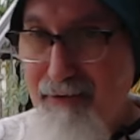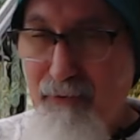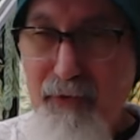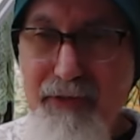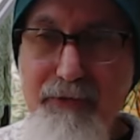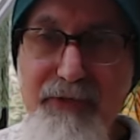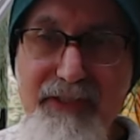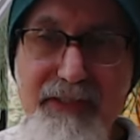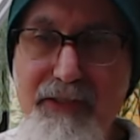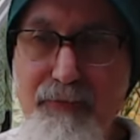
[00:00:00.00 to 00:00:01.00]
One of the
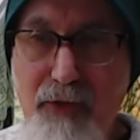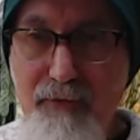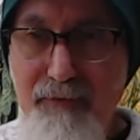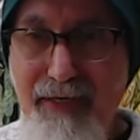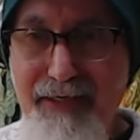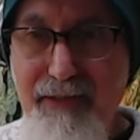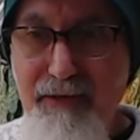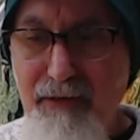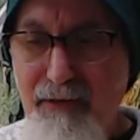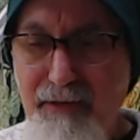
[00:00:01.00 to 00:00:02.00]
reasons it's
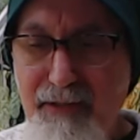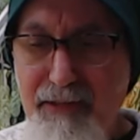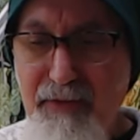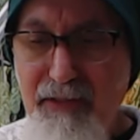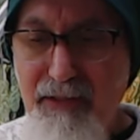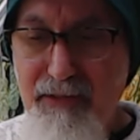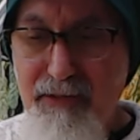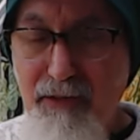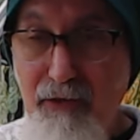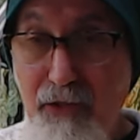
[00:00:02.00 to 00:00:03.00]
problematic is
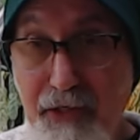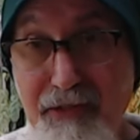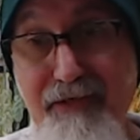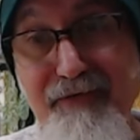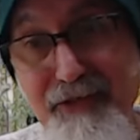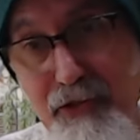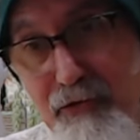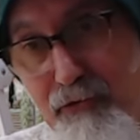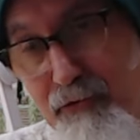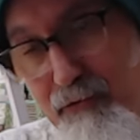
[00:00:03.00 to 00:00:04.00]
because a lot of the
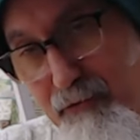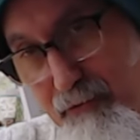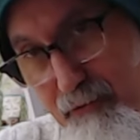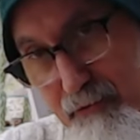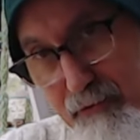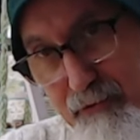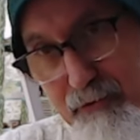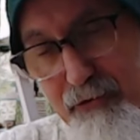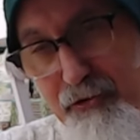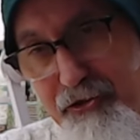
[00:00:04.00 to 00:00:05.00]
evangelical
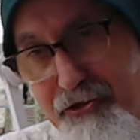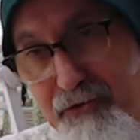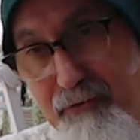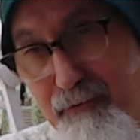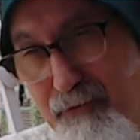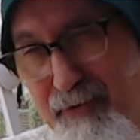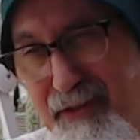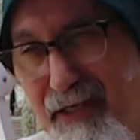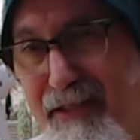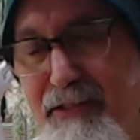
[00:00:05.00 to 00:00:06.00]
Christian movement,
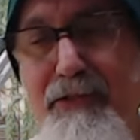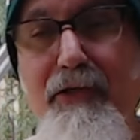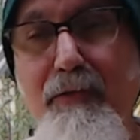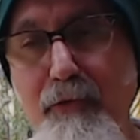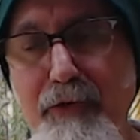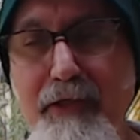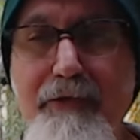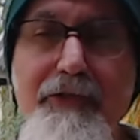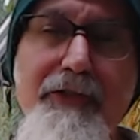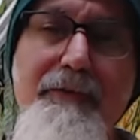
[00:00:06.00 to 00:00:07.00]
not necessarily born again
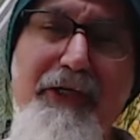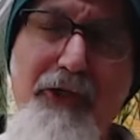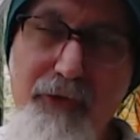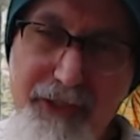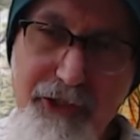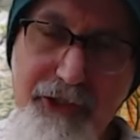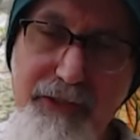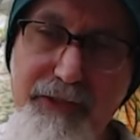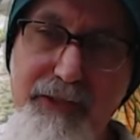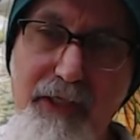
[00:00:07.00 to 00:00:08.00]
Christian, but
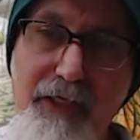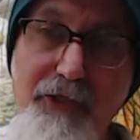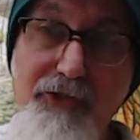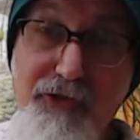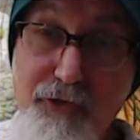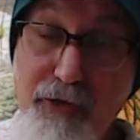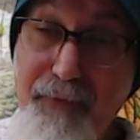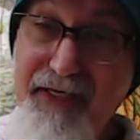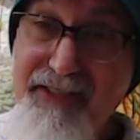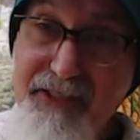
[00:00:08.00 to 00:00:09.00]
Christians, stood up
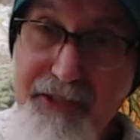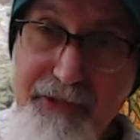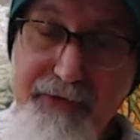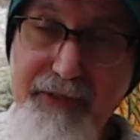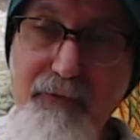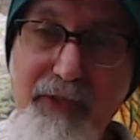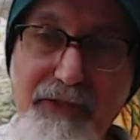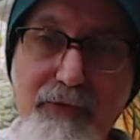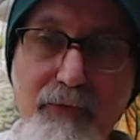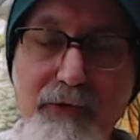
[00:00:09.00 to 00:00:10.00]
against tyranny in the
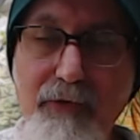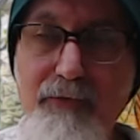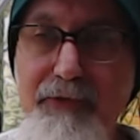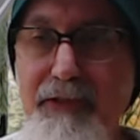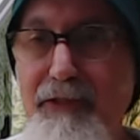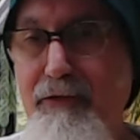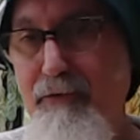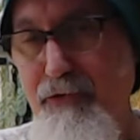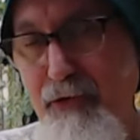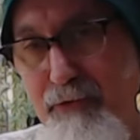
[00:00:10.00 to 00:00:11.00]
Western world when they
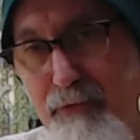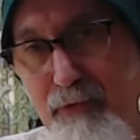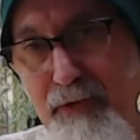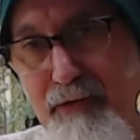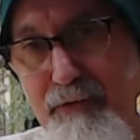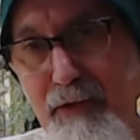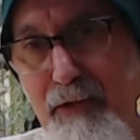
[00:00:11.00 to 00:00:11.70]
tried to roll out